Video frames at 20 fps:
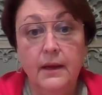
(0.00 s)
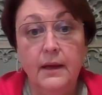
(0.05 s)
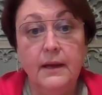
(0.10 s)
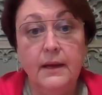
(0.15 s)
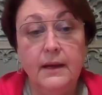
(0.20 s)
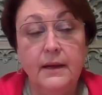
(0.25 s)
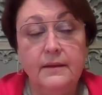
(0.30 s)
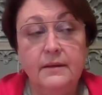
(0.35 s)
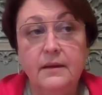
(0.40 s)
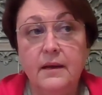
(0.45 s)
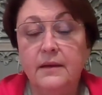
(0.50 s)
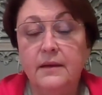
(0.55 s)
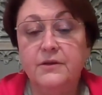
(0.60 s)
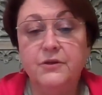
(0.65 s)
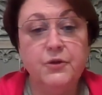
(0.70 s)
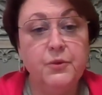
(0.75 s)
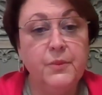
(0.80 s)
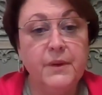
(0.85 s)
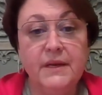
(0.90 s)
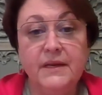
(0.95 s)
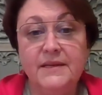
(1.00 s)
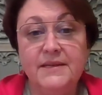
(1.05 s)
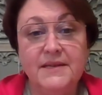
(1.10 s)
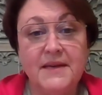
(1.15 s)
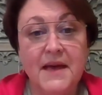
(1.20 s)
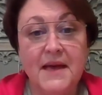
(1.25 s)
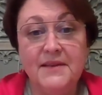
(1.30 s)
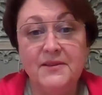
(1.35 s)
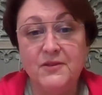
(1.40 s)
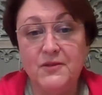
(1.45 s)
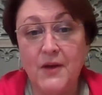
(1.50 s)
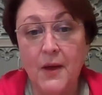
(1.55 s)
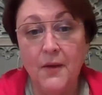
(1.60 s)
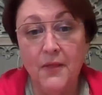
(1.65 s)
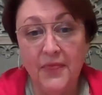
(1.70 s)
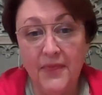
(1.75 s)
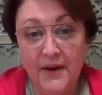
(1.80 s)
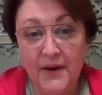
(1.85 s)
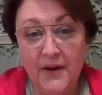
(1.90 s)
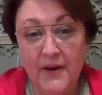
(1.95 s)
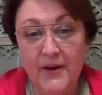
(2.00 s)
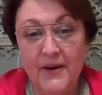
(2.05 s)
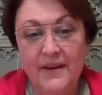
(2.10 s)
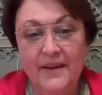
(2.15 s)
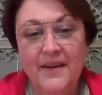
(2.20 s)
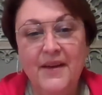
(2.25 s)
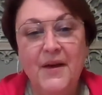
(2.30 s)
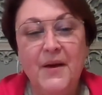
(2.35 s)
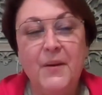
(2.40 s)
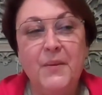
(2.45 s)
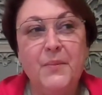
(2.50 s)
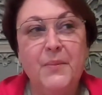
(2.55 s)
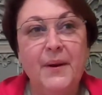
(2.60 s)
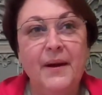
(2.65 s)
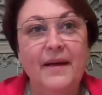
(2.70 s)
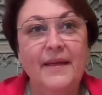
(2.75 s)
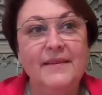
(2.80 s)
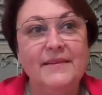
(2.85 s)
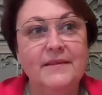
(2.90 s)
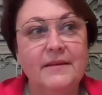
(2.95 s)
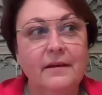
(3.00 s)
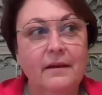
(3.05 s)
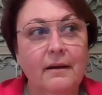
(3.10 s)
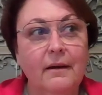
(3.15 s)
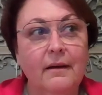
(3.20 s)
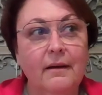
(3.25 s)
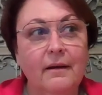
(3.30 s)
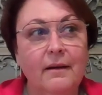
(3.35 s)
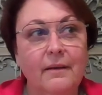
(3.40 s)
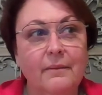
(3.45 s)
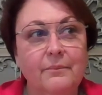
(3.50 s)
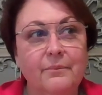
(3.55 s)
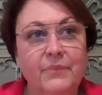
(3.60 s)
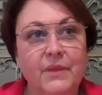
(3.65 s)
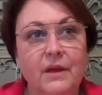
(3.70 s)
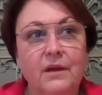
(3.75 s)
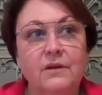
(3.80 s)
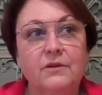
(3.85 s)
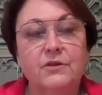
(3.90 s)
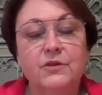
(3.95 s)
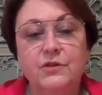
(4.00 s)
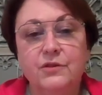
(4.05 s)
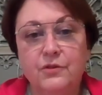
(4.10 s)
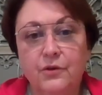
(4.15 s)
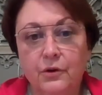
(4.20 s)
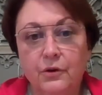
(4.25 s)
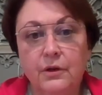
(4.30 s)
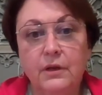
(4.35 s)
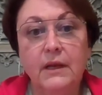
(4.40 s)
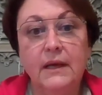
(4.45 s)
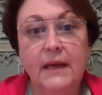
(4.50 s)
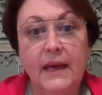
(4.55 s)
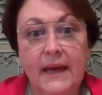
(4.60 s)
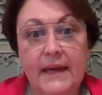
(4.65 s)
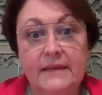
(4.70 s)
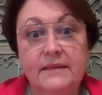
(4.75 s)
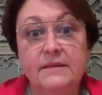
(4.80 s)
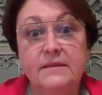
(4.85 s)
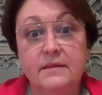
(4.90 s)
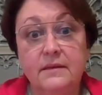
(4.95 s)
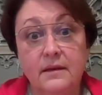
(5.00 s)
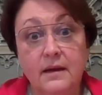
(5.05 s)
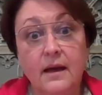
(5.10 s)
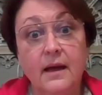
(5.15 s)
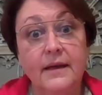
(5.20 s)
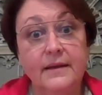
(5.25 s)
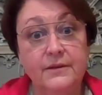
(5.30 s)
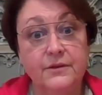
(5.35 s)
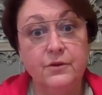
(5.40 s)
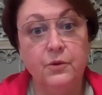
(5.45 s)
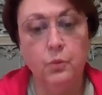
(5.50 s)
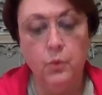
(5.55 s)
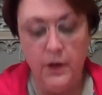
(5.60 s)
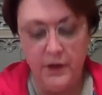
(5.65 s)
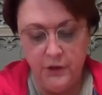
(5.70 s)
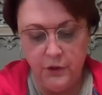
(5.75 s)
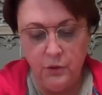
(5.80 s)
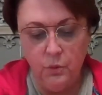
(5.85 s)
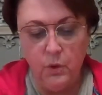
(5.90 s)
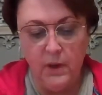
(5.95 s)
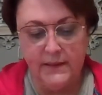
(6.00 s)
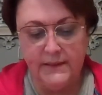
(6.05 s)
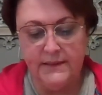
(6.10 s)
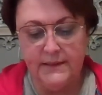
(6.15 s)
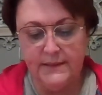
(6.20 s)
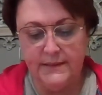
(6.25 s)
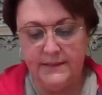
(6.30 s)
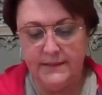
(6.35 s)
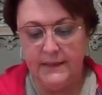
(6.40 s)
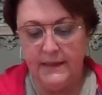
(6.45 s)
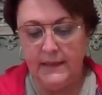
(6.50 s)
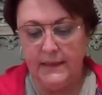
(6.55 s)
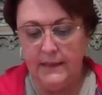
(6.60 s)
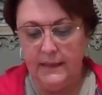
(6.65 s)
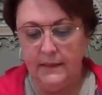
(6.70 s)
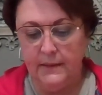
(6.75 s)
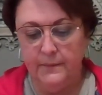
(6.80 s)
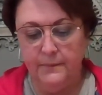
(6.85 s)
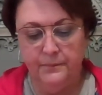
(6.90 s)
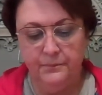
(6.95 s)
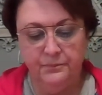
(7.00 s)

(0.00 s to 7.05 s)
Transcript: Uh, not too many tens out there, but um, certainly eights and nines are what you want to see.